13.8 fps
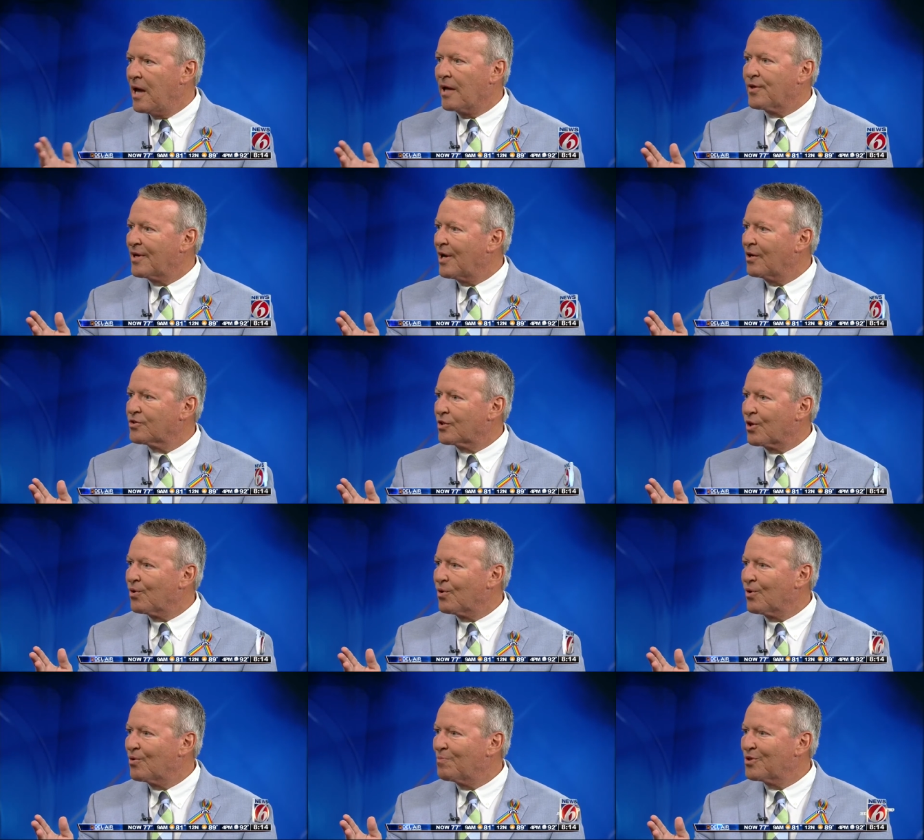nothing else
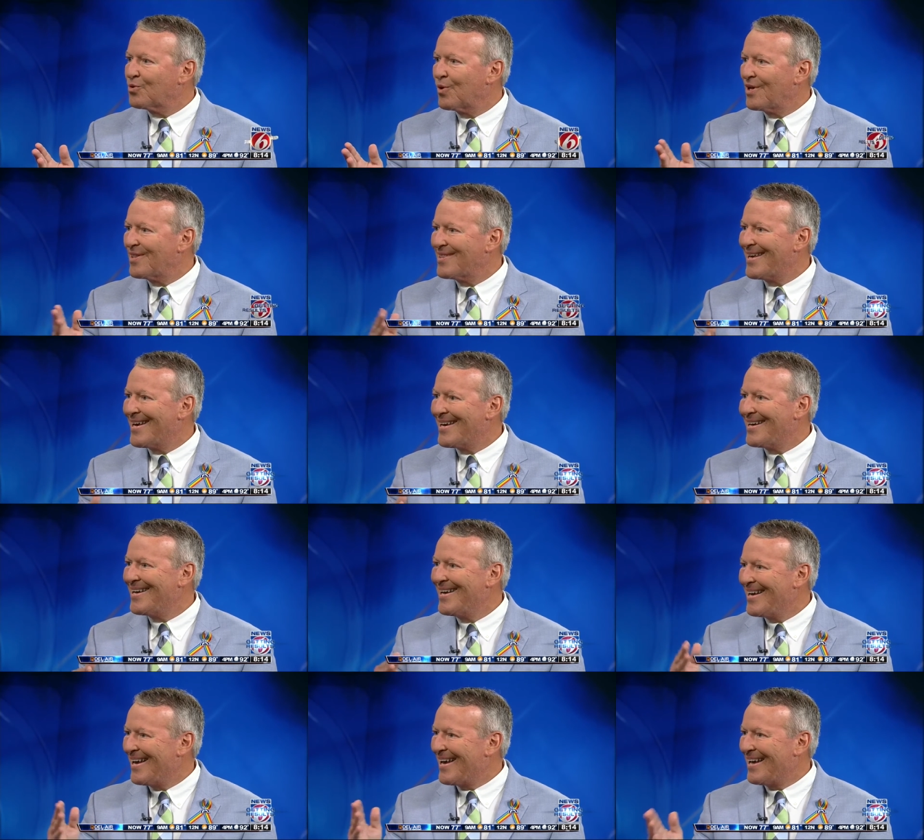occurred between then
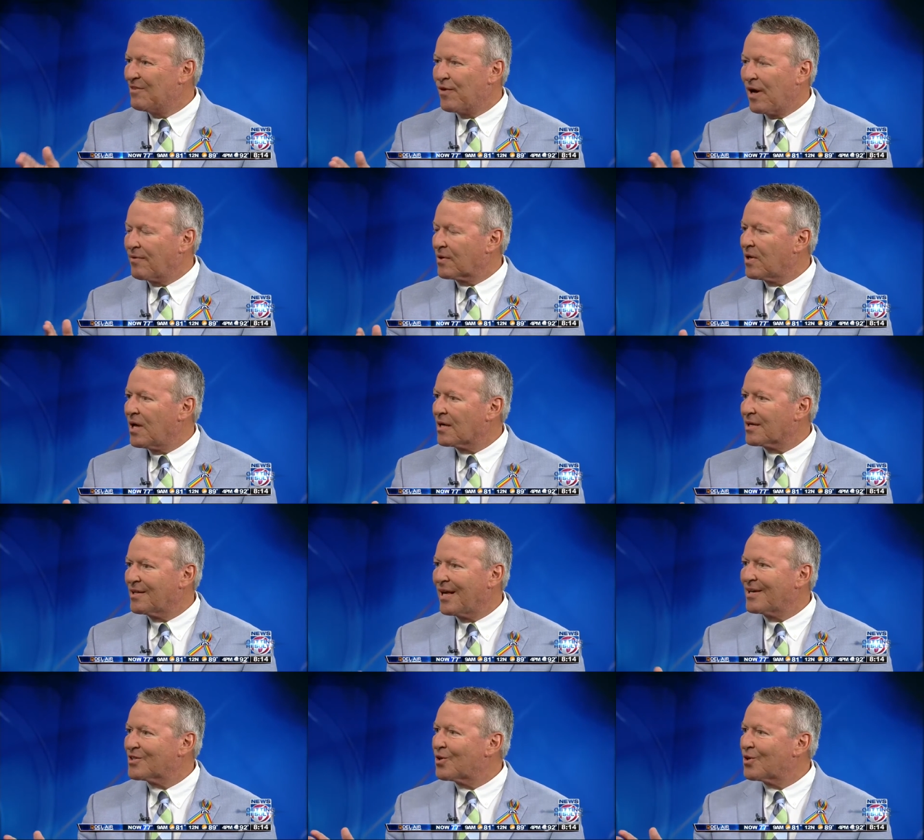and five o'clock. Exactly. And that's